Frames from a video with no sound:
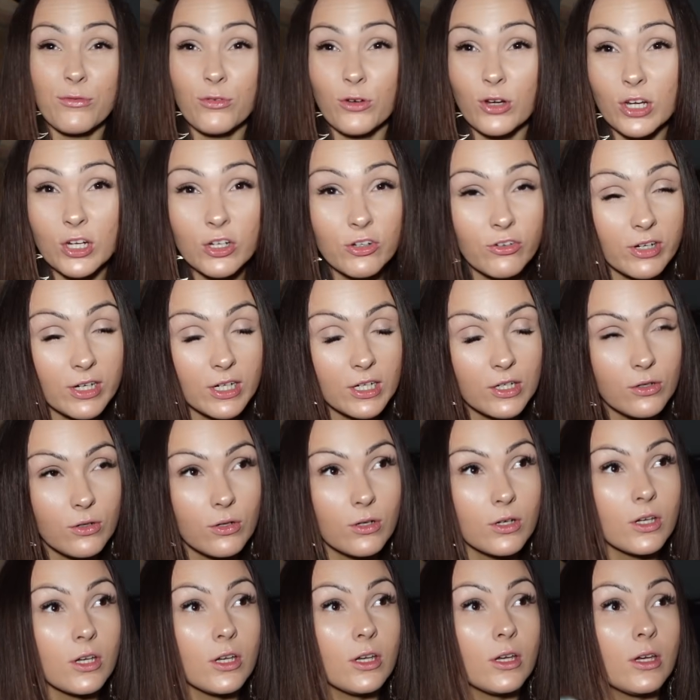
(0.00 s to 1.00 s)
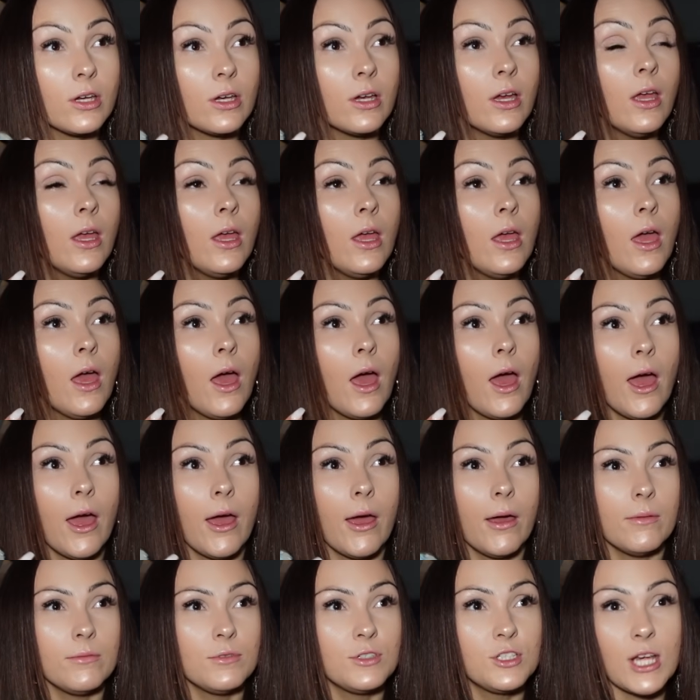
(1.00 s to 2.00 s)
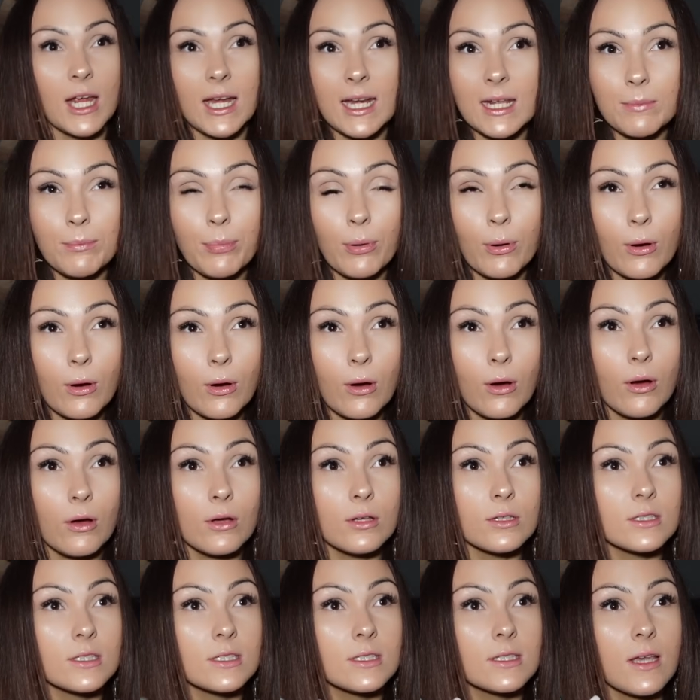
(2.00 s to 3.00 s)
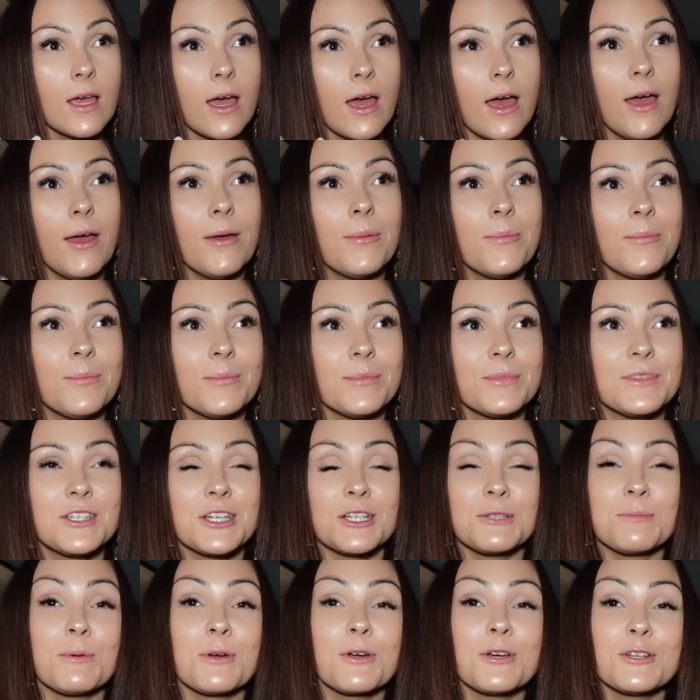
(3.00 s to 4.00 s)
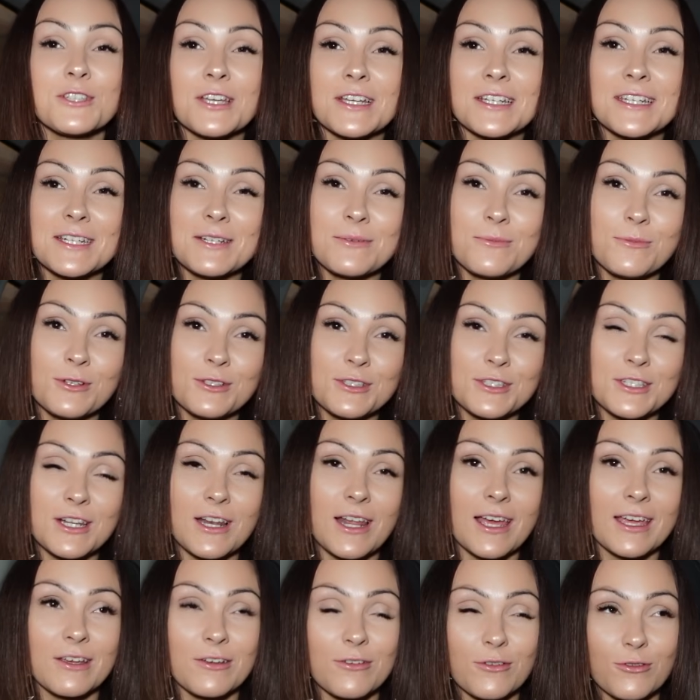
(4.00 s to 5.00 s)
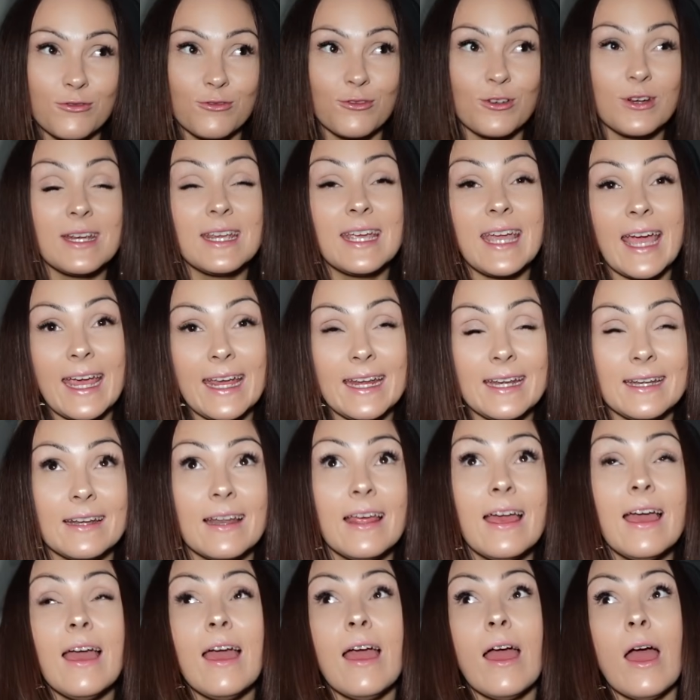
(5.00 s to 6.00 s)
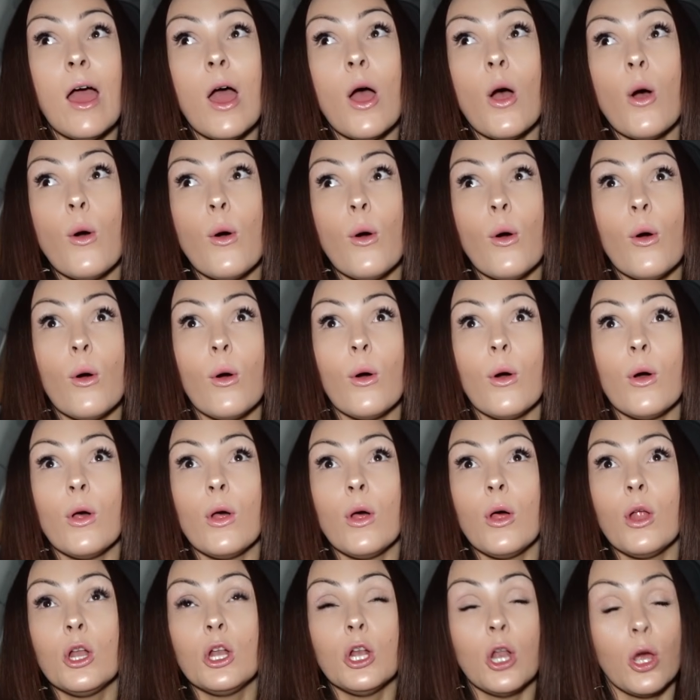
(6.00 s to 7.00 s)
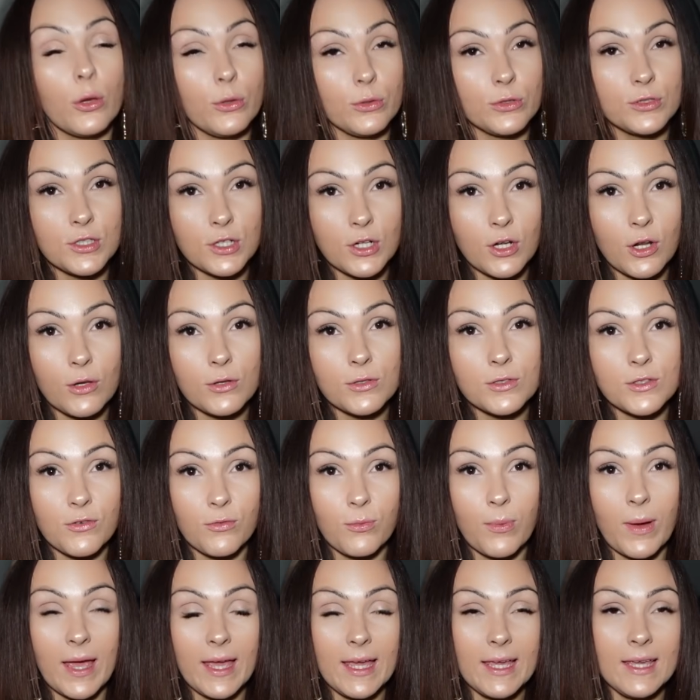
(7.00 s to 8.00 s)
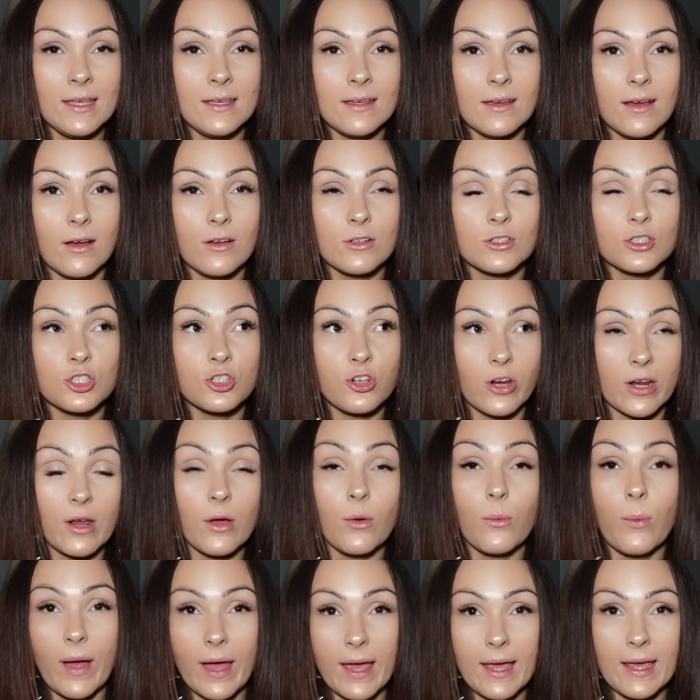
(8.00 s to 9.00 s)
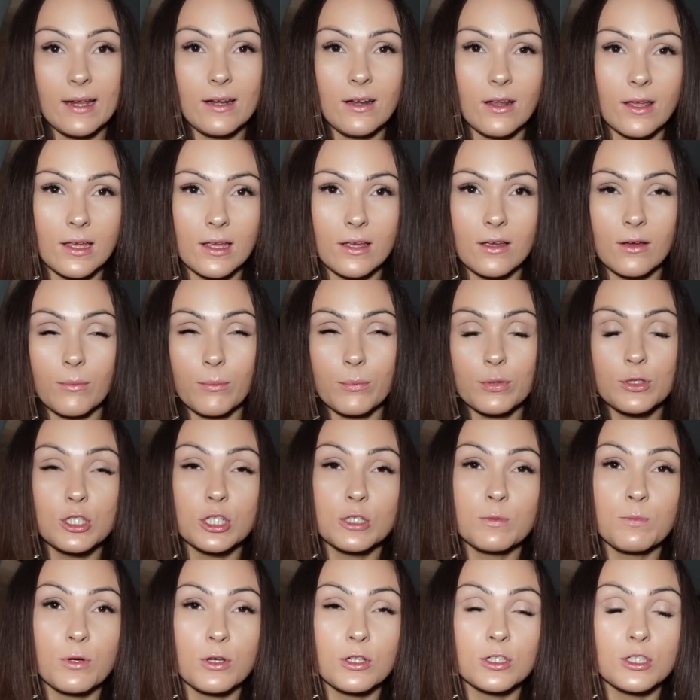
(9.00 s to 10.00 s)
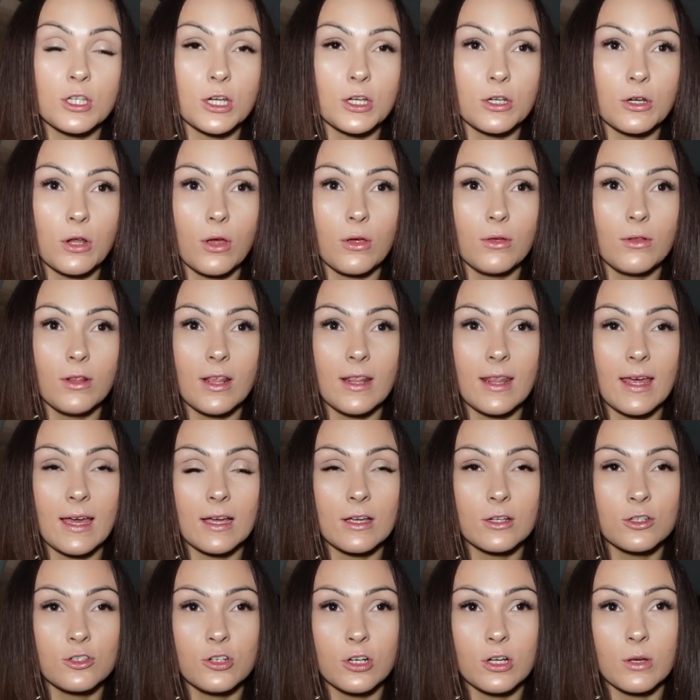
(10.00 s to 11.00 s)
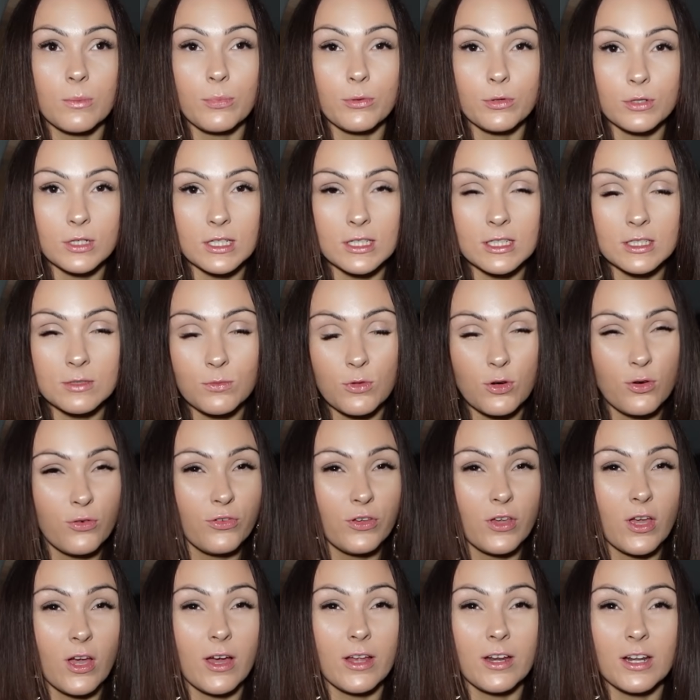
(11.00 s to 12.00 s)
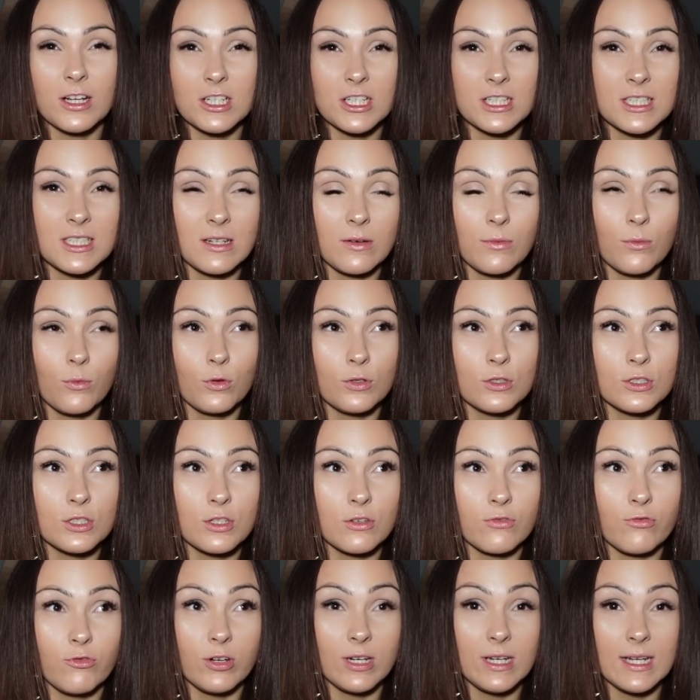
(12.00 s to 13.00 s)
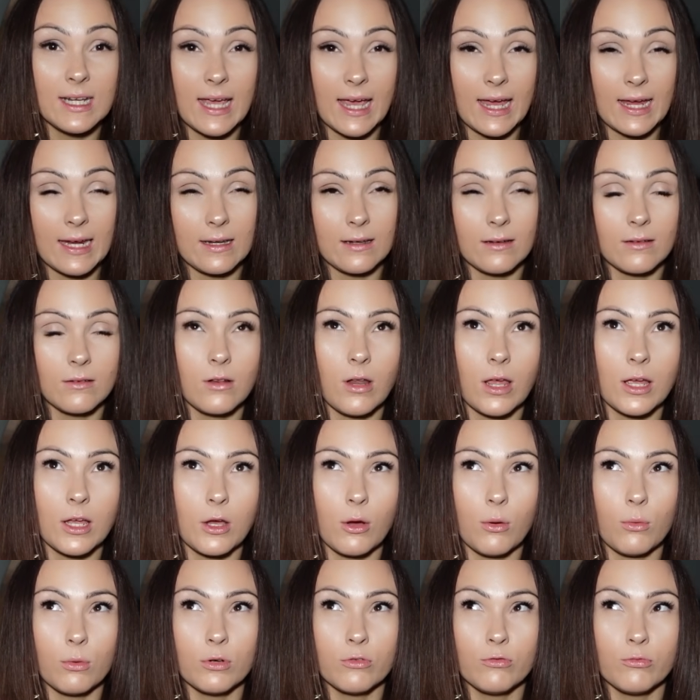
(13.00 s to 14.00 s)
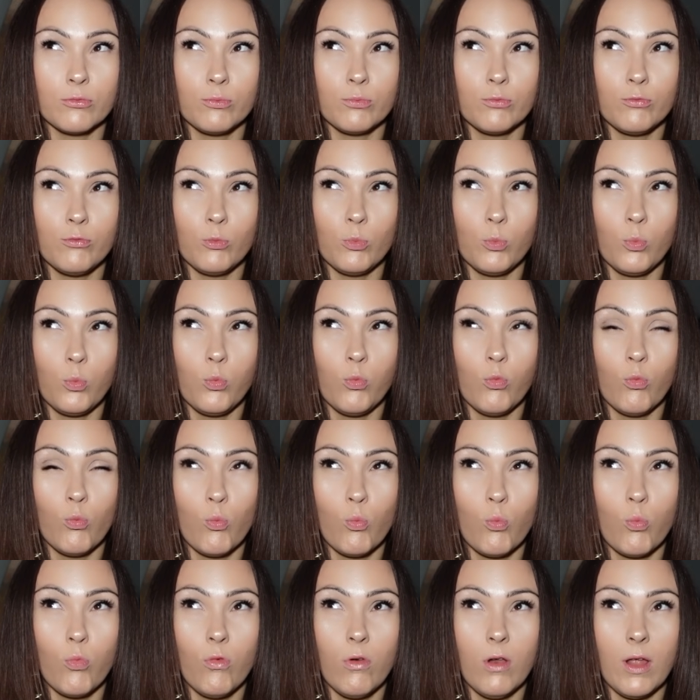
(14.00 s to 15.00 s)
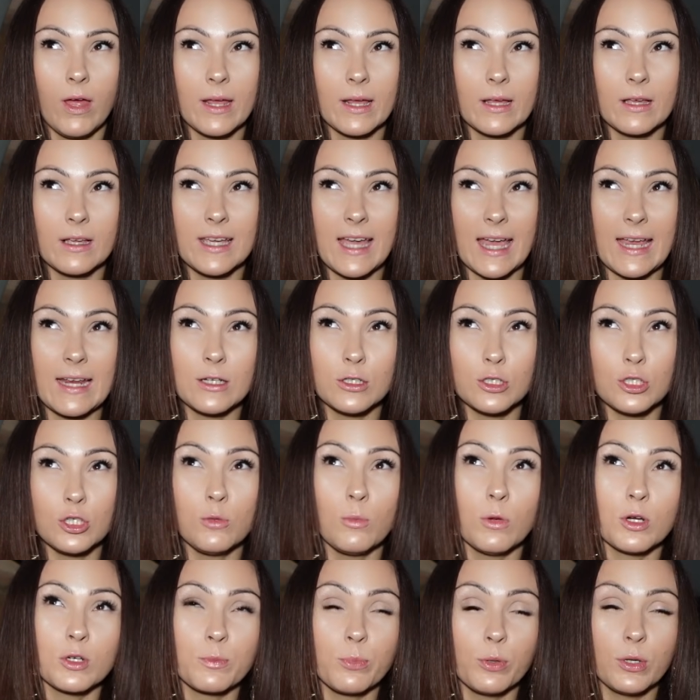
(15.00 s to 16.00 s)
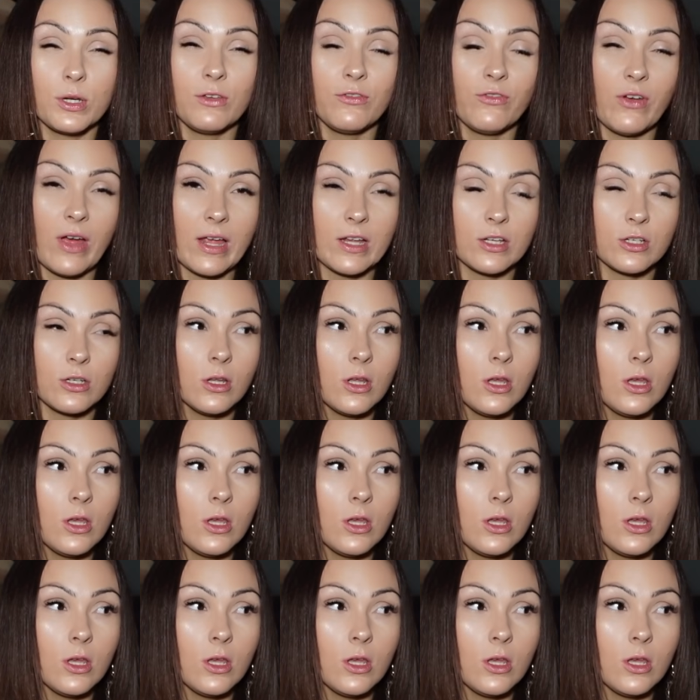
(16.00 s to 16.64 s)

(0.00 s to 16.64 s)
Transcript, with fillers: free Greek yogurt, uh, jelly pots, um, just because I didn't want to like regain loads and loads of weight straight away like just because i know that that can trigger body dysmorphia and i just didn't want to regain like go on a like gain too much body fat